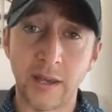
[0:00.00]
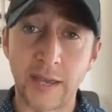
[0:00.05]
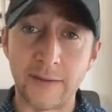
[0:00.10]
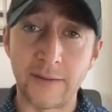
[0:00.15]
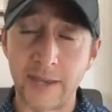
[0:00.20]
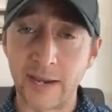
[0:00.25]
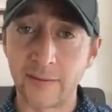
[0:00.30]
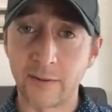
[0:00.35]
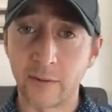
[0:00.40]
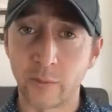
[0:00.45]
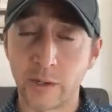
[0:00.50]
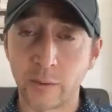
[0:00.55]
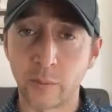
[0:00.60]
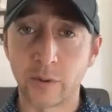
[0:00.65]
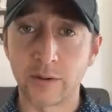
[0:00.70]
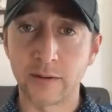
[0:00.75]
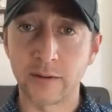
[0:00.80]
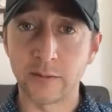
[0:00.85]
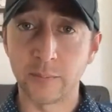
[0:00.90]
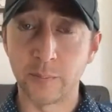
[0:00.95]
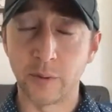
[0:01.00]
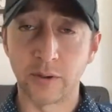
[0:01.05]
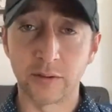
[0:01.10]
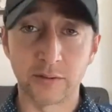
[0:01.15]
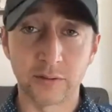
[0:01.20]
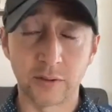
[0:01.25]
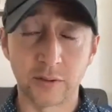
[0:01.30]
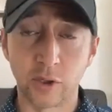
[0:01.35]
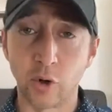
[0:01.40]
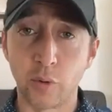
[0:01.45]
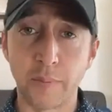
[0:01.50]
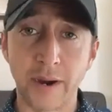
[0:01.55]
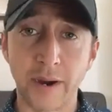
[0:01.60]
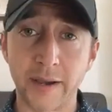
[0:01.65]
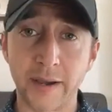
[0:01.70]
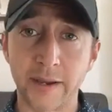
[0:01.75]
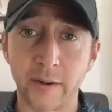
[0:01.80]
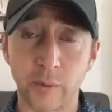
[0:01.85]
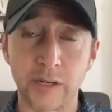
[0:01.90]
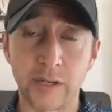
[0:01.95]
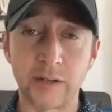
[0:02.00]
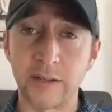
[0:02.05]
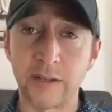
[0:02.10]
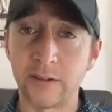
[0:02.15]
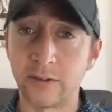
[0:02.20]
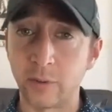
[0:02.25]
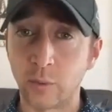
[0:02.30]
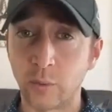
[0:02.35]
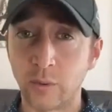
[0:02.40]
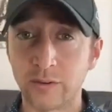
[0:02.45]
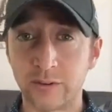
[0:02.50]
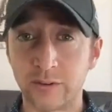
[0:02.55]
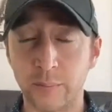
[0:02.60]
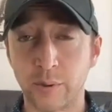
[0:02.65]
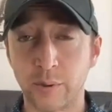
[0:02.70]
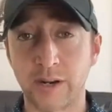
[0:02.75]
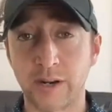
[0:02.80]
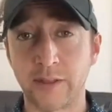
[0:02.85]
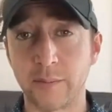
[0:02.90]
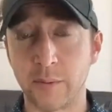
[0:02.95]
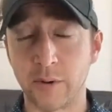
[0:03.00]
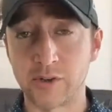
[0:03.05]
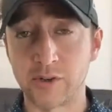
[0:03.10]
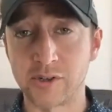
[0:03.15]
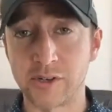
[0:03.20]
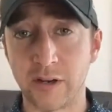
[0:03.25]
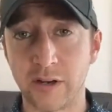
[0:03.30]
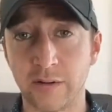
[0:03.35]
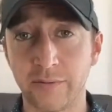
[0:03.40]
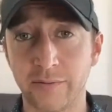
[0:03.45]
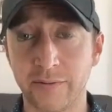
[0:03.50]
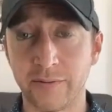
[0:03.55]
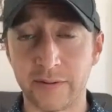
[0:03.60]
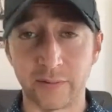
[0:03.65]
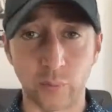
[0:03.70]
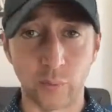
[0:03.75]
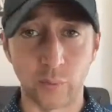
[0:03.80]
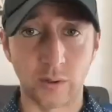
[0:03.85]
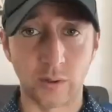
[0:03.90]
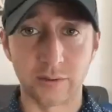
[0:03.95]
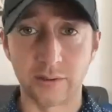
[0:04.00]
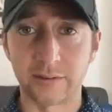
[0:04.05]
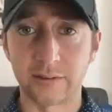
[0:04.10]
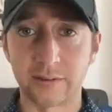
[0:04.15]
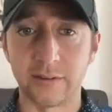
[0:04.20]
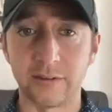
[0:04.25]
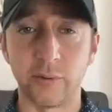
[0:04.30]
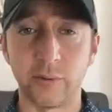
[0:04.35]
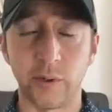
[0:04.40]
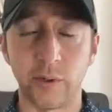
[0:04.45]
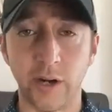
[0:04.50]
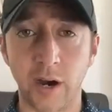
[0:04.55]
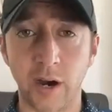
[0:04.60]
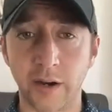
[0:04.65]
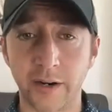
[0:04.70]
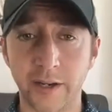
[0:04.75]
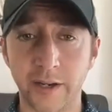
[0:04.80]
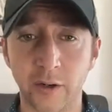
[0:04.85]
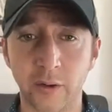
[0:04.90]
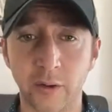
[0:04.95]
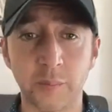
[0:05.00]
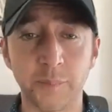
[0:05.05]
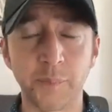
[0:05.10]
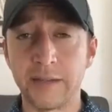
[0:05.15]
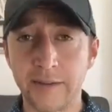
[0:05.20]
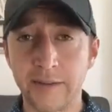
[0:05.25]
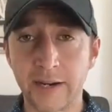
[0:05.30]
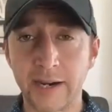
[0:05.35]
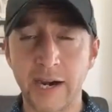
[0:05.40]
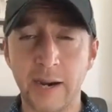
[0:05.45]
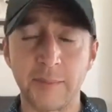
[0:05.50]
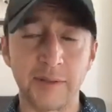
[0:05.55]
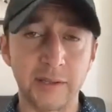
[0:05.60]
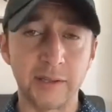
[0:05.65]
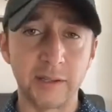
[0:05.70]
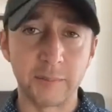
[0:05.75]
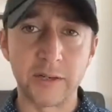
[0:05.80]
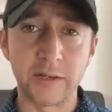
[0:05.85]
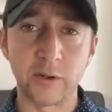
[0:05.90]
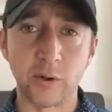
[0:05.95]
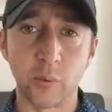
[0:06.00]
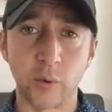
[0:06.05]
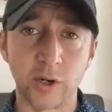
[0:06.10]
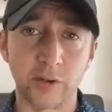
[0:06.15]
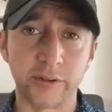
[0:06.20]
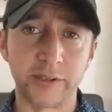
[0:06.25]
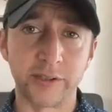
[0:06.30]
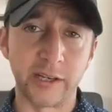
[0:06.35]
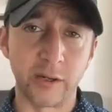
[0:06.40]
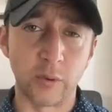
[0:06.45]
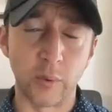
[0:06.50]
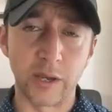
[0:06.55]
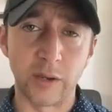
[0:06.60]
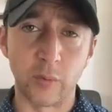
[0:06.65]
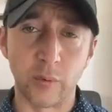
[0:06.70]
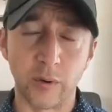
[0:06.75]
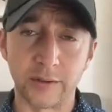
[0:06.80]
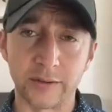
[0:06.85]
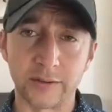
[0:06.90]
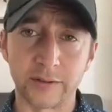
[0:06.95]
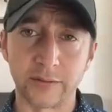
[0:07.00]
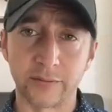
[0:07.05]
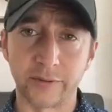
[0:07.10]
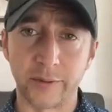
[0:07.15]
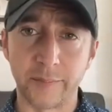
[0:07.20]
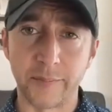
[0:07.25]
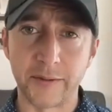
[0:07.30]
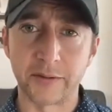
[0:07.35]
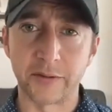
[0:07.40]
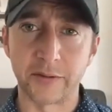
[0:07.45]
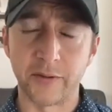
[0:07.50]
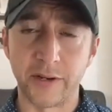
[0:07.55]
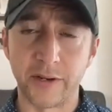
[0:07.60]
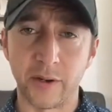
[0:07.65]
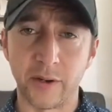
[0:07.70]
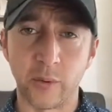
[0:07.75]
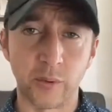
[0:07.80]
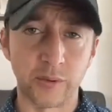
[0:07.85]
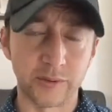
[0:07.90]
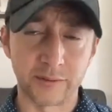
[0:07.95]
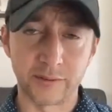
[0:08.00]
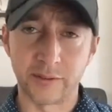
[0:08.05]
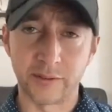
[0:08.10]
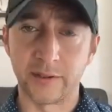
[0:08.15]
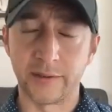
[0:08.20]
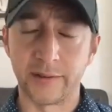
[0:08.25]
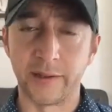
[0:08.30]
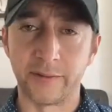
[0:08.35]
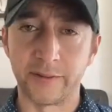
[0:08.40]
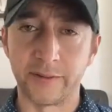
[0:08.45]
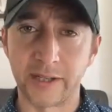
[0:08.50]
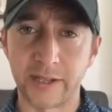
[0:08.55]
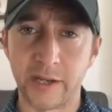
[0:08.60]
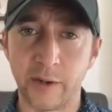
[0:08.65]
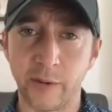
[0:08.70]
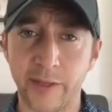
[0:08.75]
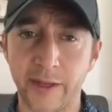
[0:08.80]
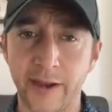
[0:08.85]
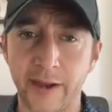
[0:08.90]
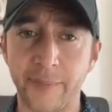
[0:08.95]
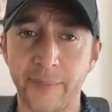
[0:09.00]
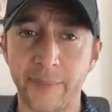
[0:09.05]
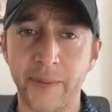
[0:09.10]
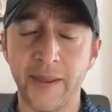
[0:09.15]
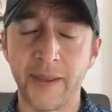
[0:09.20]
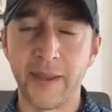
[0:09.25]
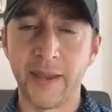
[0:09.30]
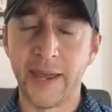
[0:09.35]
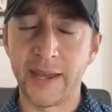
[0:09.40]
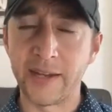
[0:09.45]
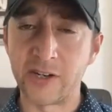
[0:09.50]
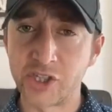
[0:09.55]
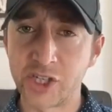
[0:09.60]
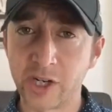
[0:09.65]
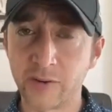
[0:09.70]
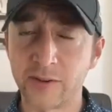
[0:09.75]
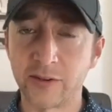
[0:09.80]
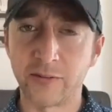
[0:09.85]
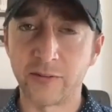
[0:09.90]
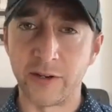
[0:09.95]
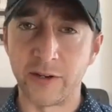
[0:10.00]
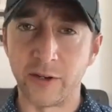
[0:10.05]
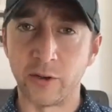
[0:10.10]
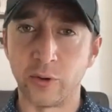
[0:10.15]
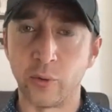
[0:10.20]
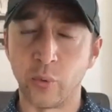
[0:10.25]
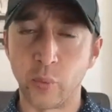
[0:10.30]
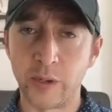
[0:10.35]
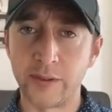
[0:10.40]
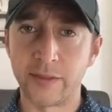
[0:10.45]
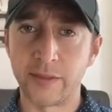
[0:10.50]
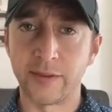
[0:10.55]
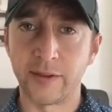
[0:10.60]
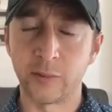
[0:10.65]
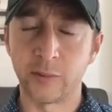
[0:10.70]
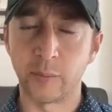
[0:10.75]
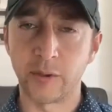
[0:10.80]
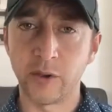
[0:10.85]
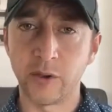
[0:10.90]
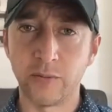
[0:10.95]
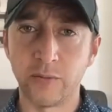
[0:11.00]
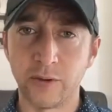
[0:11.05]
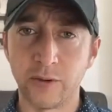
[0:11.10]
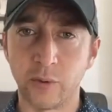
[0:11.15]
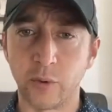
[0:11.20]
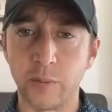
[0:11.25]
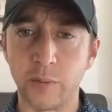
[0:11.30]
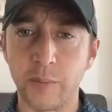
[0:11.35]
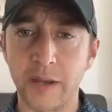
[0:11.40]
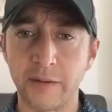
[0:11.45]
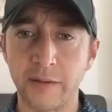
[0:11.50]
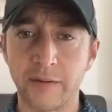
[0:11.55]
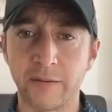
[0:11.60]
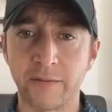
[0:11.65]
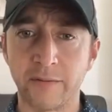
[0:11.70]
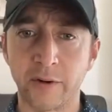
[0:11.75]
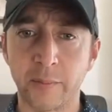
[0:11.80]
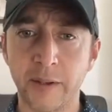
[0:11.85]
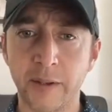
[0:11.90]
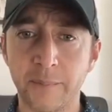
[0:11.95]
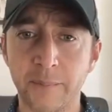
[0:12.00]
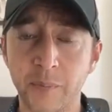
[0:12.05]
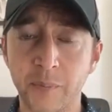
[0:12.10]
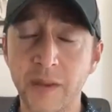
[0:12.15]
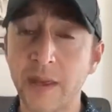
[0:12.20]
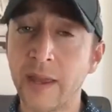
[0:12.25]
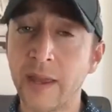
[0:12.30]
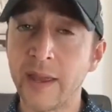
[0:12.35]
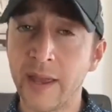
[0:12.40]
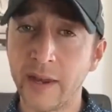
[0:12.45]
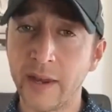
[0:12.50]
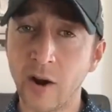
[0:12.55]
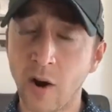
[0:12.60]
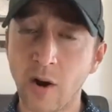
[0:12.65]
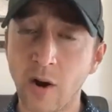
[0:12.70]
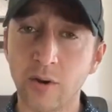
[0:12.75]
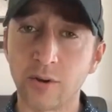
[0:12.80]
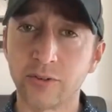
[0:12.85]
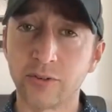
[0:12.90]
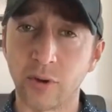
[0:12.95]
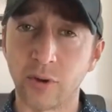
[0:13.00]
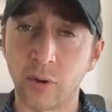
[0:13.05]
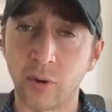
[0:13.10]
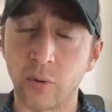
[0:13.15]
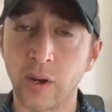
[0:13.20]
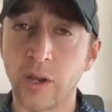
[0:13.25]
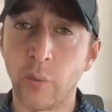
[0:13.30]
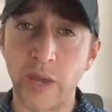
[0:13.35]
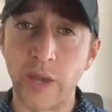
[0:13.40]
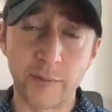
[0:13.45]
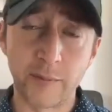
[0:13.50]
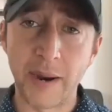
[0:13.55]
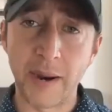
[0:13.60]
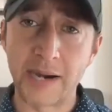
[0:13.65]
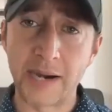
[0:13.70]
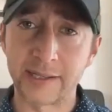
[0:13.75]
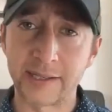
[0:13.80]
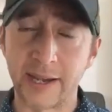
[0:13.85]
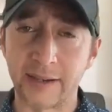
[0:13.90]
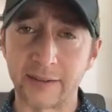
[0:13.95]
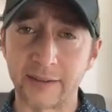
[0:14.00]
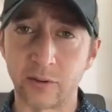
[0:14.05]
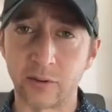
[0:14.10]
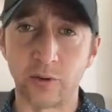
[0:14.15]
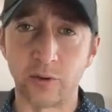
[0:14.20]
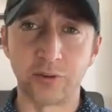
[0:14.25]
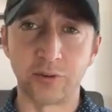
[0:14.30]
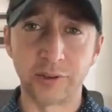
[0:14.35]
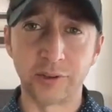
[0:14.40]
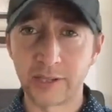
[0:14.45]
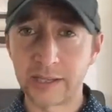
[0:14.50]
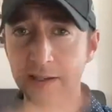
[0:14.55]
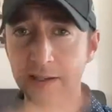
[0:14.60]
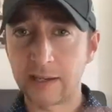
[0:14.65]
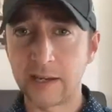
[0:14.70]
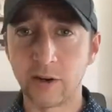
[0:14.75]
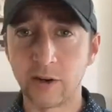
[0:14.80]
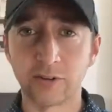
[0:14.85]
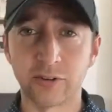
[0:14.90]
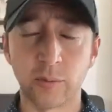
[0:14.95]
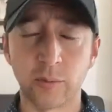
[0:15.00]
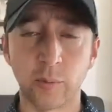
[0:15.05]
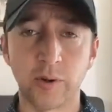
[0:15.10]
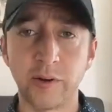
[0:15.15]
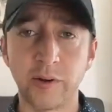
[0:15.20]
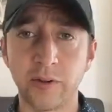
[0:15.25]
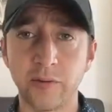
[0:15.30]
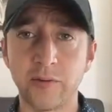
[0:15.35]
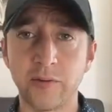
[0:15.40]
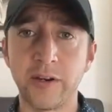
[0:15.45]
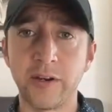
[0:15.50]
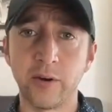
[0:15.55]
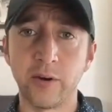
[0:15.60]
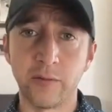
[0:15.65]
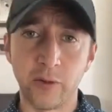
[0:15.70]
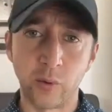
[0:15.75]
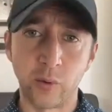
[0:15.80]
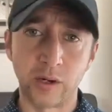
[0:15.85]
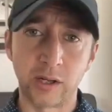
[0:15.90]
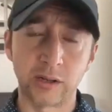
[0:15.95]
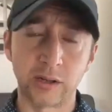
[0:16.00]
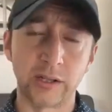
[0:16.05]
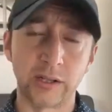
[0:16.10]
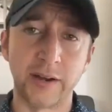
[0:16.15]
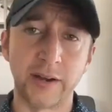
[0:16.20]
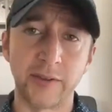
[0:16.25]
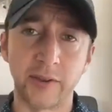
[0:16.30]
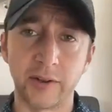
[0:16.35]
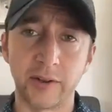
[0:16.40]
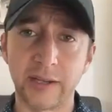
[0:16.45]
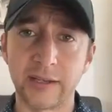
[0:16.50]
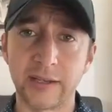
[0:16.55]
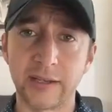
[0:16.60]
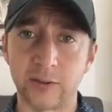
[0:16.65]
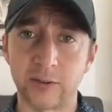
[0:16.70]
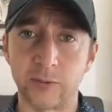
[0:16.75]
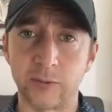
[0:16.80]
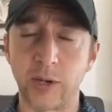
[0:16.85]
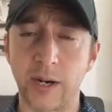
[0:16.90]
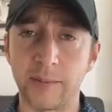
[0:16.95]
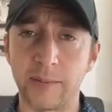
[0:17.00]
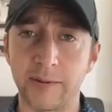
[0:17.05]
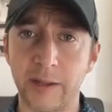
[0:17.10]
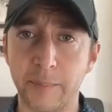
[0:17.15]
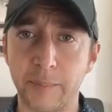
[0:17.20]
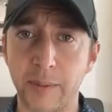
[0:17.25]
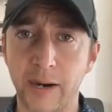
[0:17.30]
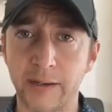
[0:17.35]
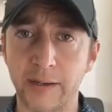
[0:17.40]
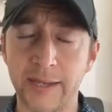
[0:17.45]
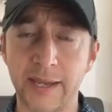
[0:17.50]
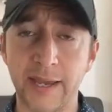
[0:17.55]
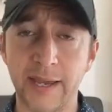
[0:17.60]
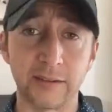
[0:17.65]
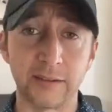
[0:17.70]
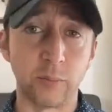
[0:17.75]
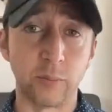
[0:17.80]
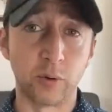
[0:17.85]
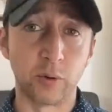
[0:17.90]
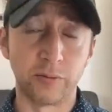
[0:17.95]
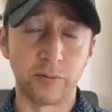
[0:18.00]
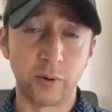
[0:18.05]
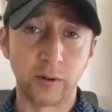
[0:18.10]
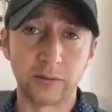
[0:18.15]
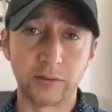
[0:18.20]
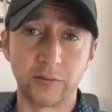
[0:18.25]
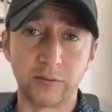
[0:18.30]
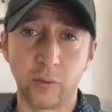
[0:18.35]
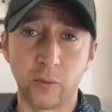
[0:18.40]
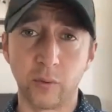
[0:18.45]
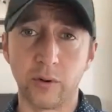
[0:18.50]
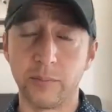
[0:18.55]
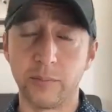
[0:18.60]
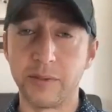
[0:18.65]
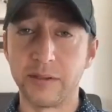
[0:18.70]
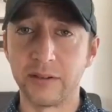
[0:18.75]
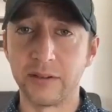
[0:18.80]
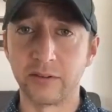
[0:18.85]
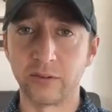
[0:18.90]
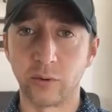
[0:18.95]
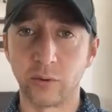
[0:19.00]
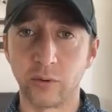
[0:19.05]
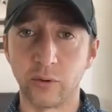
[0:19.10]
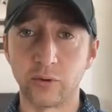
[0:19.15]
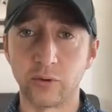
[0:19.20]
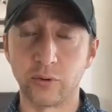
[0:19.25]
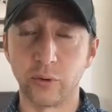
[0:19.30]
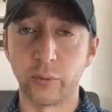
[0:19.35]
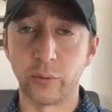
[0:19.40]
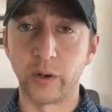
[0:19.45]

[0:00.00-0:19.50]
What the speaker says: if you haven't read one of these books, go buy it, read it. These are ones to put on the bookshelf as well as listen to on audio. Leave a comment. Let me know what your takeaway was from this video. Always love to hear that. And share this video with someone you feel would benefit from it. And also, we have a podcast. So there's a link here somewhere near the video. If you want to click on the link and subscribe to that podcast, it's more focused for business owners who